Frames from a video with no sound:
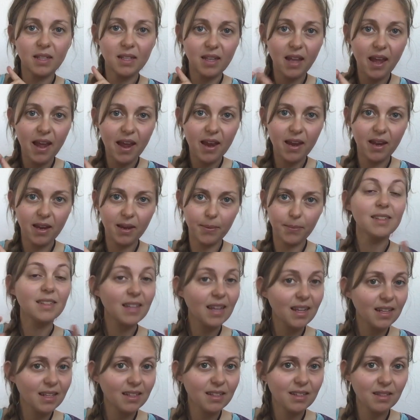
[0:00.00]
a day.
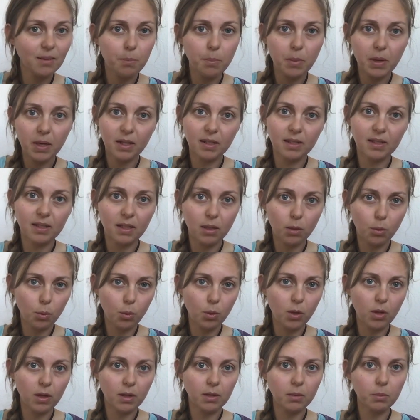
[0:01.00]
That is the biggest
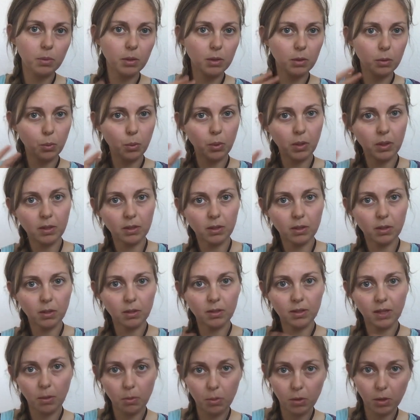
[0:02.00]
difference between the
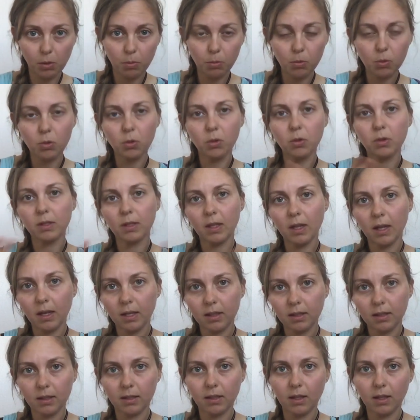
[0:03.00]
cervical mucus and the